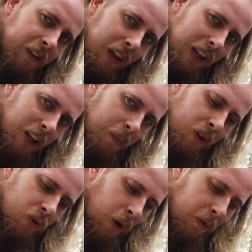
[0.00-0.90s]
having a little bit
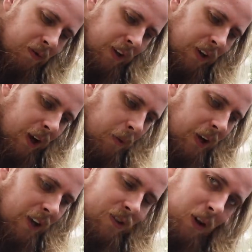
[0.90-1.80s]
of trouble figuring out what the
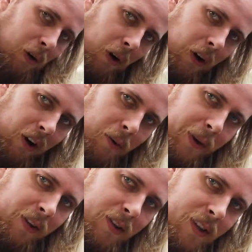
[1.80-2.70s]
hell's going on here
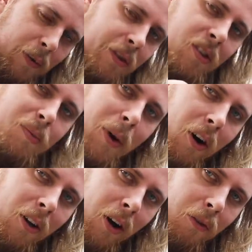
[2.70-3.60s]
because I wasn't
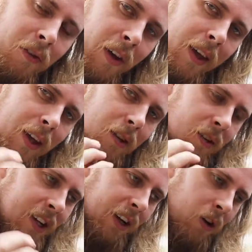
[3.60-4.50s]
smart enough to
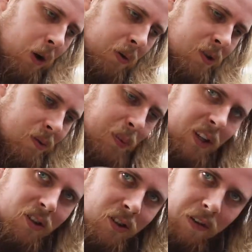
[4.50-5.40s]
take notes,
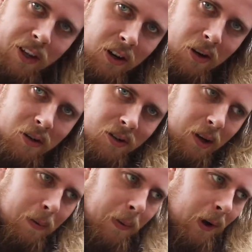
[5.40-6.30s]
pictures or videos
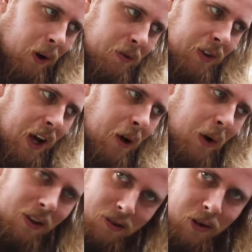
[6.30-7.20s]
of, of how
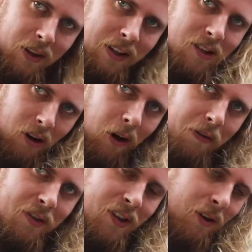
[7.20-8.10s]
I took these off.
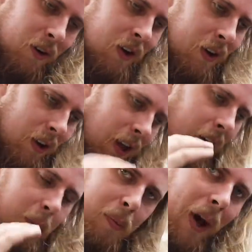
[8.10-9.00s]
So
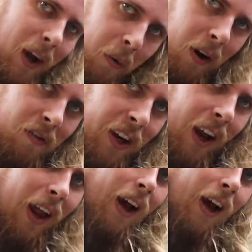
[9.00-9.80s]
I'll be back when I figure that